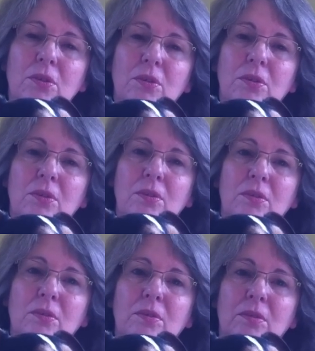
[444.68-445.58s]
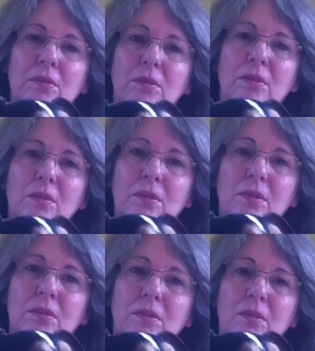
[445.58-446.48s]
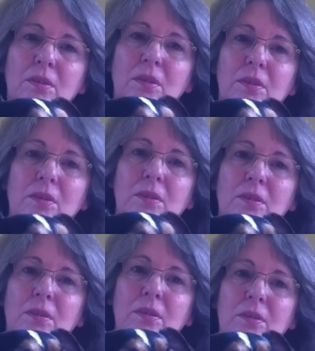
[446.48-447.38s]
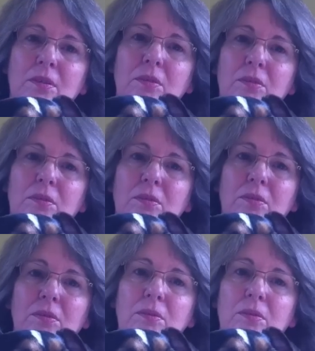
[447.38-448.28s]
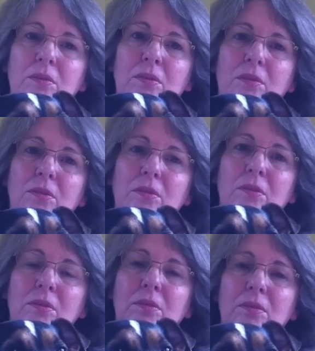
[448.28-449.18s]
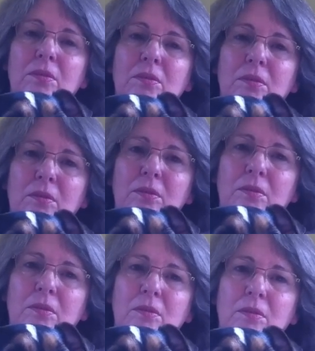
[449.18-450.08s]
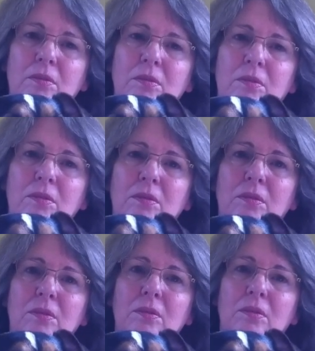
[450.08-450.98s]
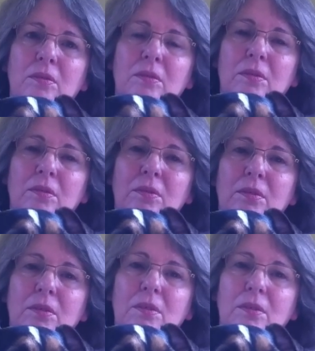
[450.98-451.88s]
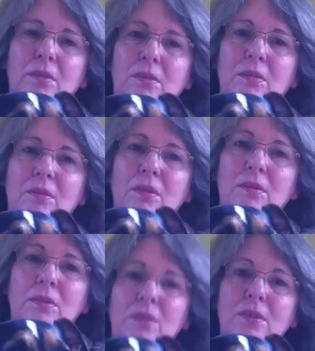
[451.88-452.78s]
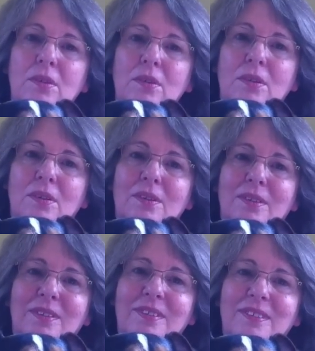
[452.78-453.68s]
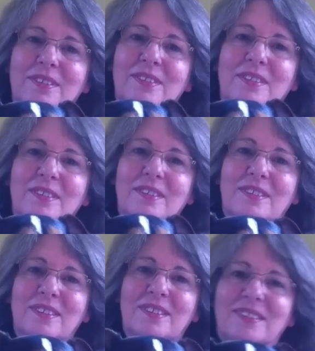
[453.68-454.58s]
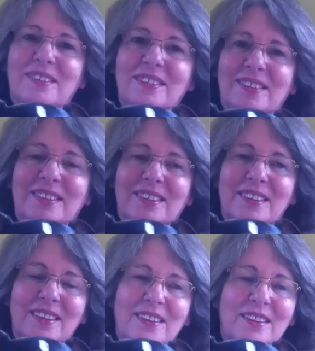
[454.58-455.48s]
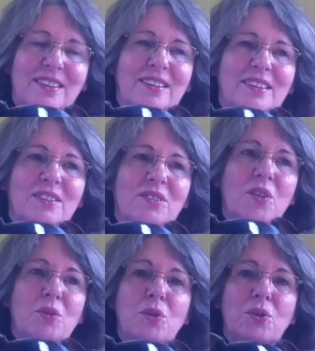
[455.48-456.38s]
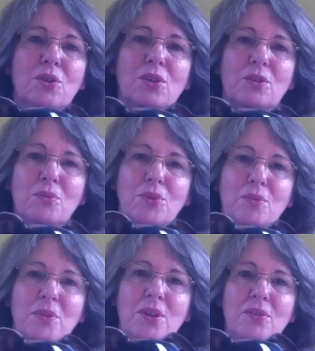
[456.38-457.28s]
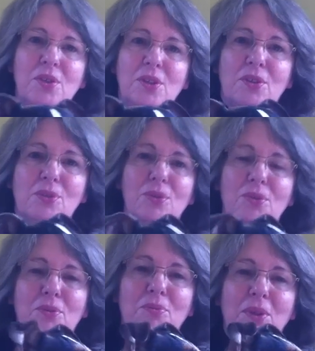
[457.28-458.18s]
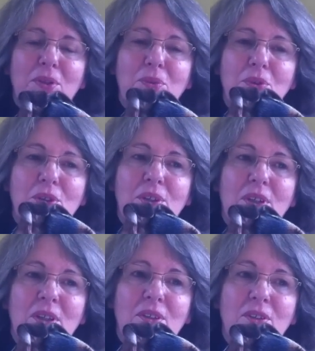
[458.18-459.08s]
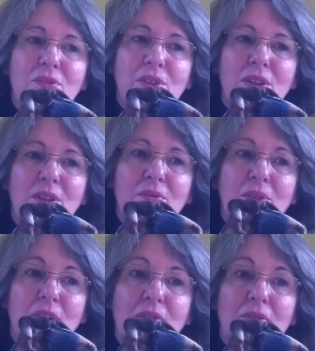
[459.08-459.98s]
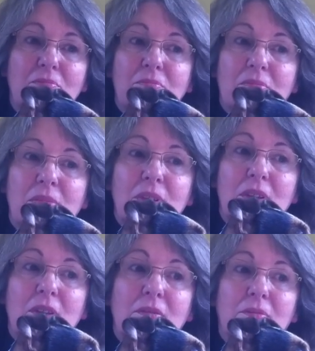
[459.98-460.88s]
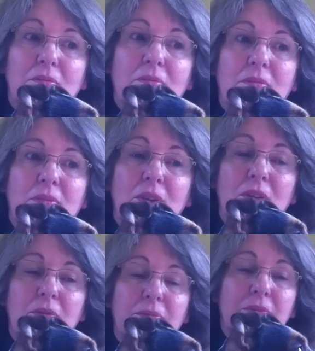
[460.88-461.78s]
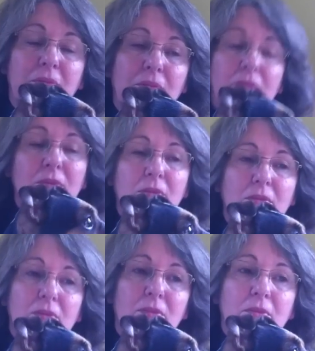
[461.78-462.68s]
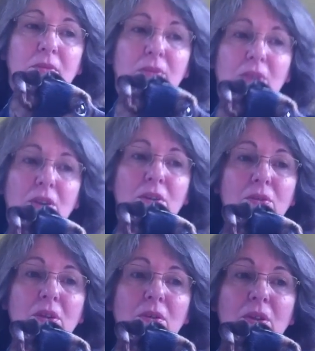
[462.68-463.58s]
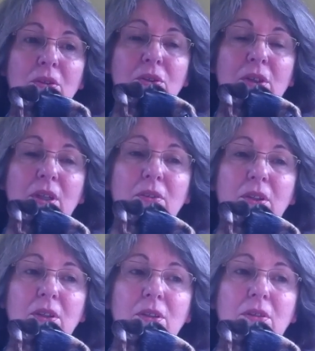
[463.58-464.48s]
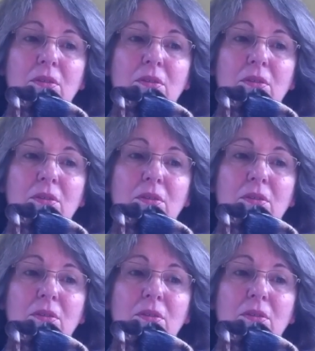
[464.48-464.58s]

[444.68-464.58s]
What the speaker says: It's punks and also teenagers who would find the subculture punk to be interesting, to go down that route just as well as you did with your bone. Well, they want to know more about it, or might want to kind of yeah. Um, I don't know actually. I think